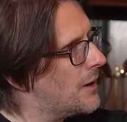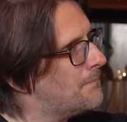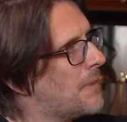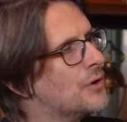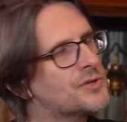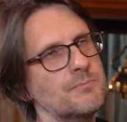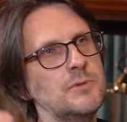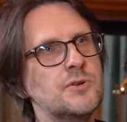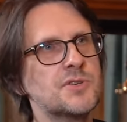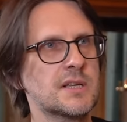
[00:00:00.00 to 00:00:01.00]
Most
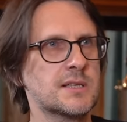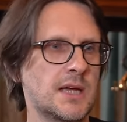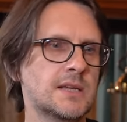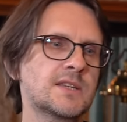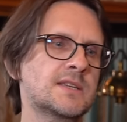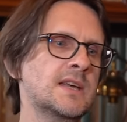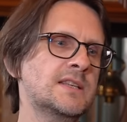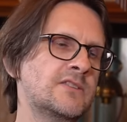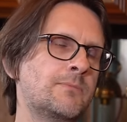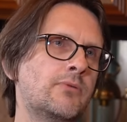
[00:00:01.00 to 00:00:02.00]
music takes a
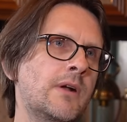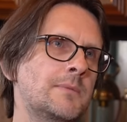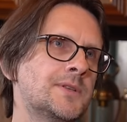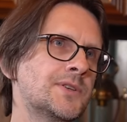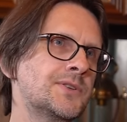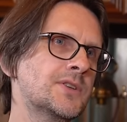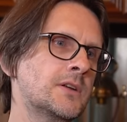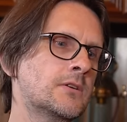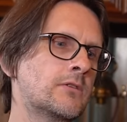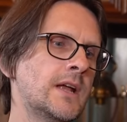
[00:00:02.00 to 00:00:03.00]
set of parameters
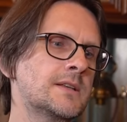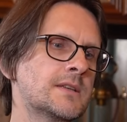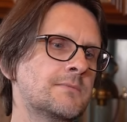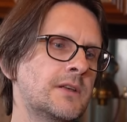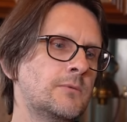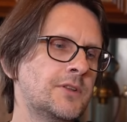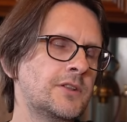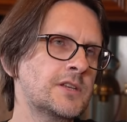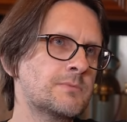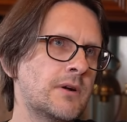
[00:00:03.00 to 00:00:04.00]
and creates something within
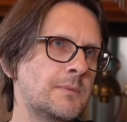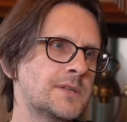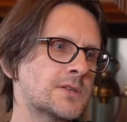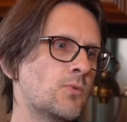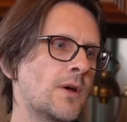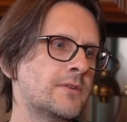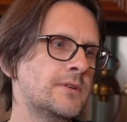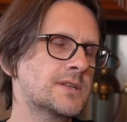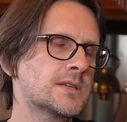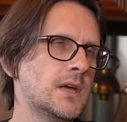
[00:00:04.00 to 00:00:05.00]
those parameters, whether
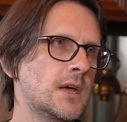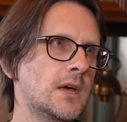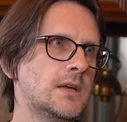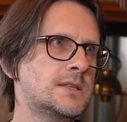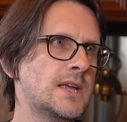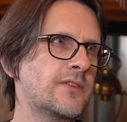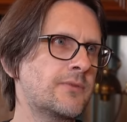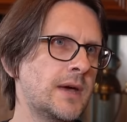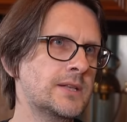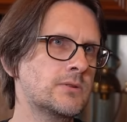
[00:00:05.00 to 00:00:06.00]
it's
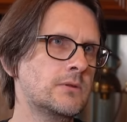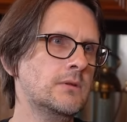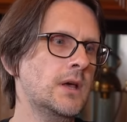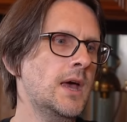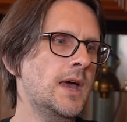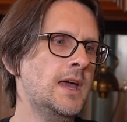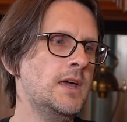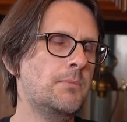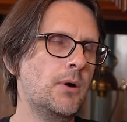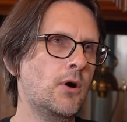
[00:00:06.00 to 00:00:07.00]
death metal,
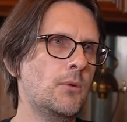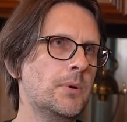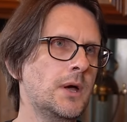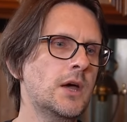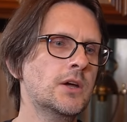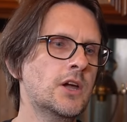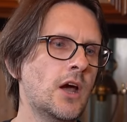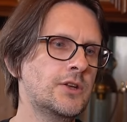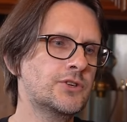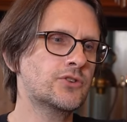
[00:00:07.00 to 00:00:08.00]
hip hop,
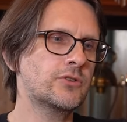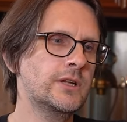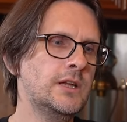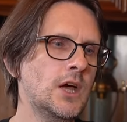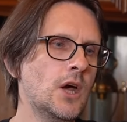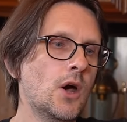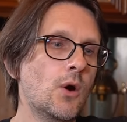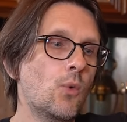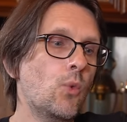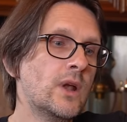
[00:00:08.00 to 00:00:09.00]
country,
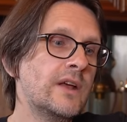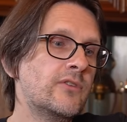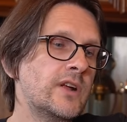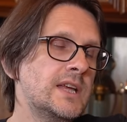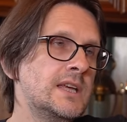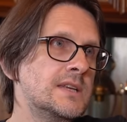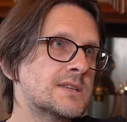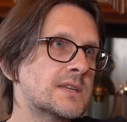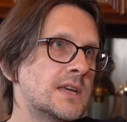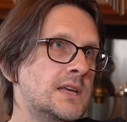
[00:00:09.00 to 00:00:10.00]
whatever it is.